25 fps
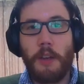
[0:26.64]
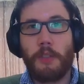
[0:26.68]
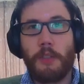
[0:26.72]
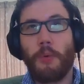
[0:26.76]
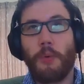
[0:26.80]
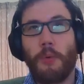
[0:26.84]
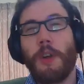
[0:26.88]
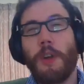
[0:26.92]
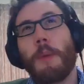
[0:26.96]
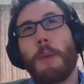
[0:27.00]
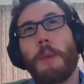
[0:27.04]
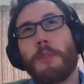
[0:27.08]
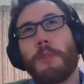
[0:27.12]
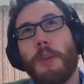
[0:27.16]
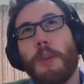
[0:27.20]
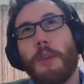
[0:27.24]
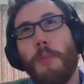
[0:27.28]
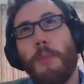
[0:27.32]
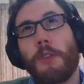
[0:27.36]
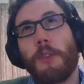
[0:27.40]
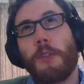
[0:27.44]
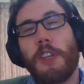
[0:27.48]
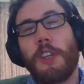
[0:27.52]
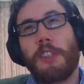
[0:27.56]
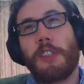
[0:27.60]
So when it comes to
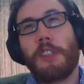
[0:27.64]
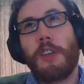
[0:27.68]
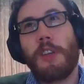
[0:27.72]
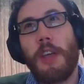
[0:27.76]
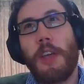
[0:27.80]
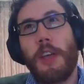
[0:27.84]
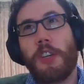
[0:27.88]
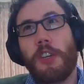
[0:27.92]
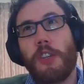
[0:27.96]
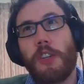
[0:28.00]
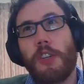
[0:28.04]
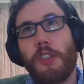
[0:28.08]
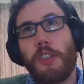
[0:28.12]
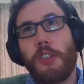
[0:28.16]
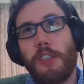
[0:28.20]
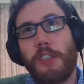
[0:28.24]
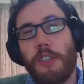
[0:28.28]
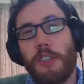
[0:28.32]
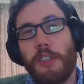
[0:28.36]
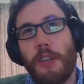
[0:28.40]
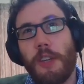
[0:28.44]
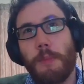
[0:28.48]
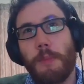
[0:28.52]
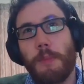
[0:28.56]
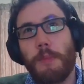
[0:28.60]
pose estimation
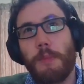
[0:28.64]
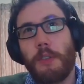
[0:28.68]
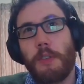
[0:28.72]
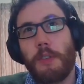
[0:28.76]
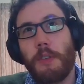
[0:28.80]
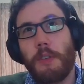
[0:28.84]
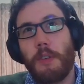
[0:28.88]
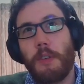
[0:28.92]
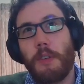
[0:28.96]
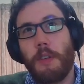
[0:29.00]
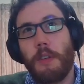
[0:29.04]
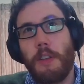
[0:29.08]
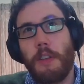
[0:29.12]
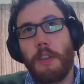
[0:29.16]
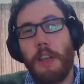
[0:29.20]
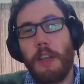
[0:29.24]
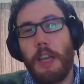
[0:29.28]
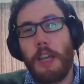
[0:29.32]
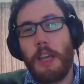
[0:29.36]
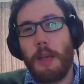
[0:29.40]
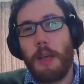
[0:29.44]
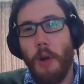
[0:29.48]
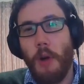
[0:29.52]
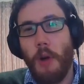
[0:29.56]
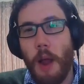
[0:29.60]
systems,
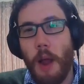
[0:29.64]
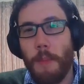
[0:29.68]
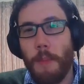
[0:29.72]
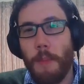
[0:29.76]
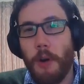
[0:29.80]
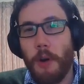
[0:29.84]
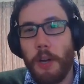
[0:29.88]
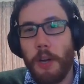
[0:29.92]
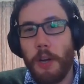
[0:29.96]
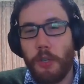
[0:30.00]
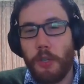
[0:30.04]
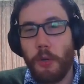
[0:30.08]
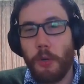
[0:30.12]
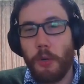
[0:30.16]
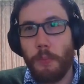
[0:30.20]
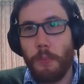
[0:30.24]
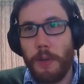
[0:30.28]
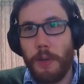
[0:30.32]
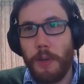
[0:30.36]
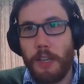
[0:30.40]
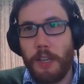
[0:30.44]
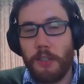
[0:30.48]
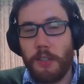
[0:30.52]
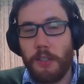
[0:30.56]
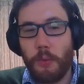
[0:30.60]
the primary two
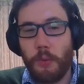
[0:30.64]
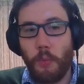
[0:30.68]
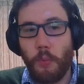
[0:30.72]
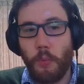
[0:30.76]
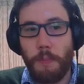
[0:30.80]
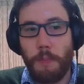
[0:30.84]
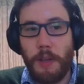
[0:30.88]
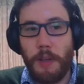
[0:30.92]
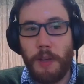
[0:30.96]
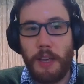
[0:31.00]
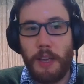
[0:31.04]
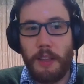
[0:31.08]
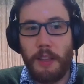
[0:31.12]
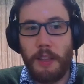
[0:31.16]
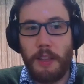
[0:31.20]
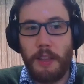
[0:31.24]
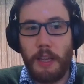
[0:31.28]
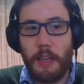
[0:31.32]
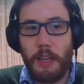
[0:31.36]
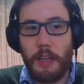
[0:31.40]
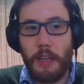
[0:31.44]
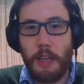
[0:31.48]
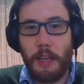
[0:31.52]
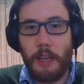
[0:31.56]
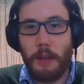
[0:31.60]
means would be
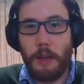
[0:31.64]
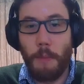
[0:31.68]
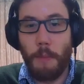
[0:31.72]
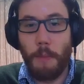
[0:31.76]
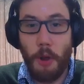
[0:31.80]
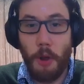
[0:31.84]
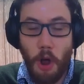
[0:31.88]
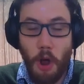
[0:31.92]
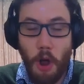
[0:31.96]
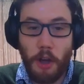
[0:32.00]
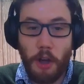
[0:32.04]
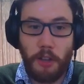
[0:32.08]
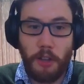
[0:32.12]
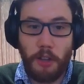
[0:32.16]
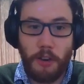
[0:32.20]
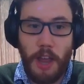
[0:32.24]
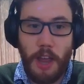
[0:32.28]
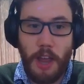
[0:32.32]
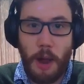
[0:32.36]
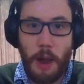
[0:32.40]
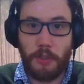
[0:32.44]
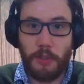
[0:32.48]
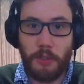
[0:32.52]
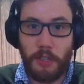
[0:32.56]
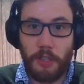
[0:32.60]
the monocular
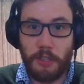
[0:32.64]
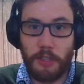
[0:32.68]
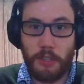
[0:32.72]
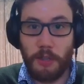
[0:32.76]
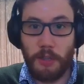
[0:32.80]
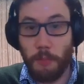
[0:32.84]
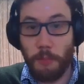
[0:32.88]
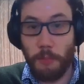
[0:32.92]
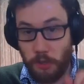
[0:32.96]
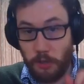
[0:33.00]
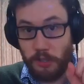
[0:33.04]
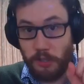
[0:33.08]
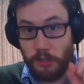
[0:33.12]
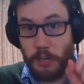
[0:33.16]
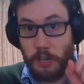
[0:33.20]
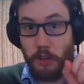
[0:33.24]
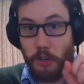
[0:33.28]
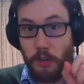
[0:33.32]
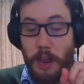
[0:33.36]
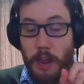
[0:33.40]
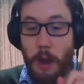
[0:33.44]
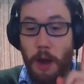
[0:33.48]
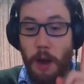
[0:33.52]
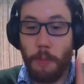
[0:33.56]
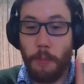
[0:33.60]
camera system, or a
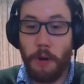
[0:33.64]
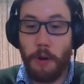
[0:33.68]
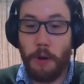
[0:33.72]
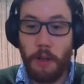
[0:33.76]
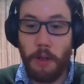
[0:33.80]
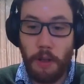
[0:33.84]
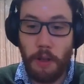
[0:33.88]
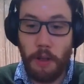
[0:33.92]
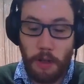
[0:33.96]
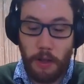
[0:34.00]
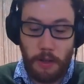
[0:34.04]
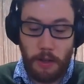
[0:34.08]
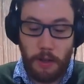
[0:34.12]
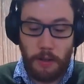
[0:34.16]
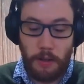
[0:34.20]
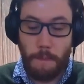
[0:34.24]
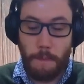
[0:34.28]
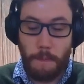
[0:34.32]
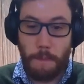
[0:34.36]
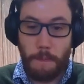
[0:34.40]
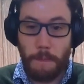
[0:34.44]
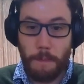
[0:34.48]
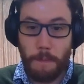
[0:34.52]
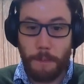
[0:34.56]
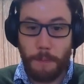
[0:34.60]
single camera.
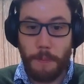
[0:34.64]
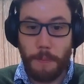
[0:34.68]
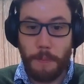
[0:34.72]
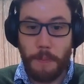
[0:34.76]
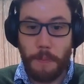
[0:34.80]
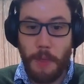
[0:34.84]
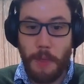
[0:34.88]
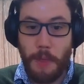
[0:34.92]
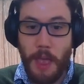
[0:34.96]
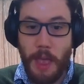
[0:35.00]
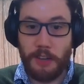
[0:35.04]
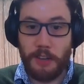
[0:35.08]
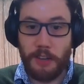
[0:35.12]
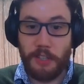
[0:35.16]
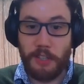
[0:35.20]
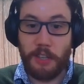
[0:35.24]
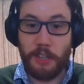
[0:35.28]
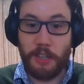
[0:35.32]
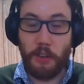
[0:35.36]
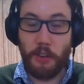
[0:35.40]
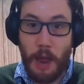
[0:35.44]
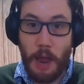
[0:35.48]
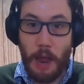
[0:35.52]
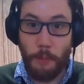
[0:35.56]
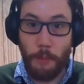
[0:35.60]
And a
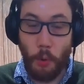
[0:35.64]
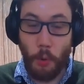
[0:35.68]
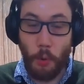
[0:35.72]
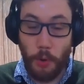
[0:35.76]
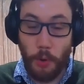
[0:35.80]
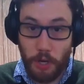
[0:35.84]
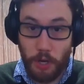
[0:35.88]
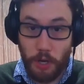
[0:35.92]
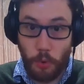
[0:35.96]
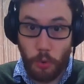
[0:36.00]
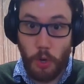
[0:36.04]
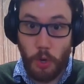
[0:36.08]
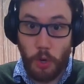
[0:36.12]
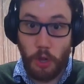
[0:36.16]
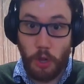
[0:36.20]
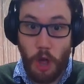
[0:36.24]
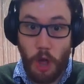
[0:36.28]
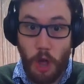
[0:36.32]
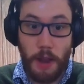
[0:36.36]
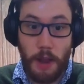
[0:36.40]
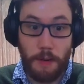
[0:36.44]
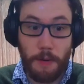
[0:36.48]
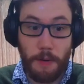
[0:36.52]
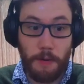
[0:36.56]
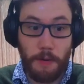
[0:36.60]
single camera, we can do a
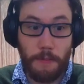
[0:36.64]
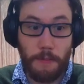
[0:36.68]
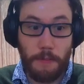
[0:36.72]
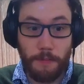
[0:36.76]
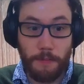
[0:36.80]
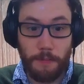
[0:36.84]
lot.